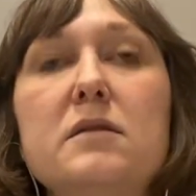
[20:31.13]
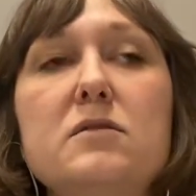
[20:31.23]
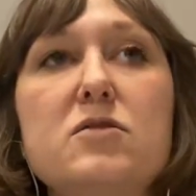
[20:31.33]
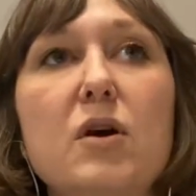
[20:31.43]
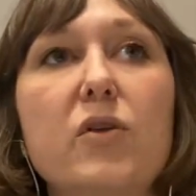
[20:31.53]

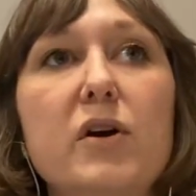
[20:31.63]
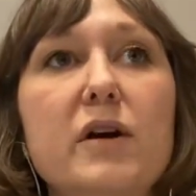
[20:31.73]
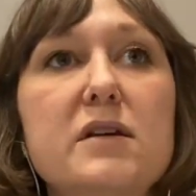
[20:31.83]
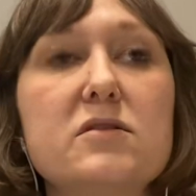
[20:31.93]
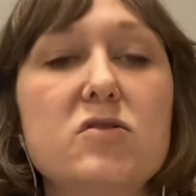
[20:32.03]
So there
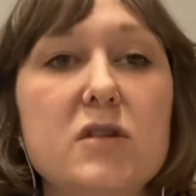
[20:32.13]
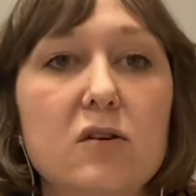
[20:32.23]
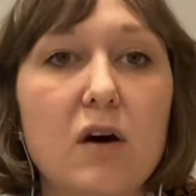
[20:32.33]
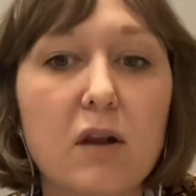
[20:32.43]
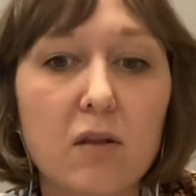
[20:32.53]
is
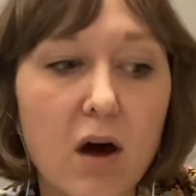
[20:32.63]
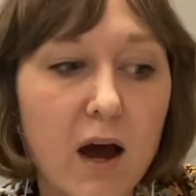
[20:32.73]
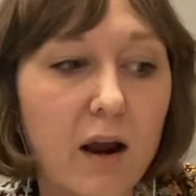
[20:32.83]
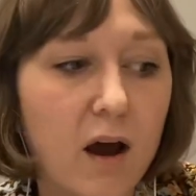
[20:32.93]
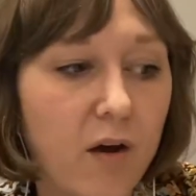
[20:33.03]
still a
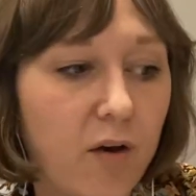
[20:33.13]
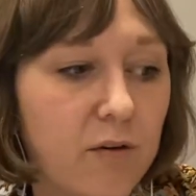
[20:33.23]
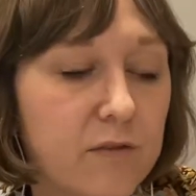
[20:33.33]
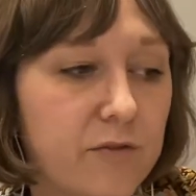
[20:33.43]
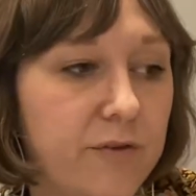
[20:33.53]
lot
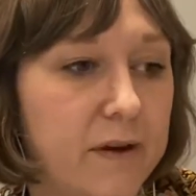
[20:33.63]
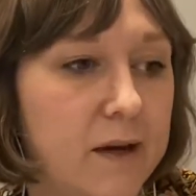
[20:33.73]
of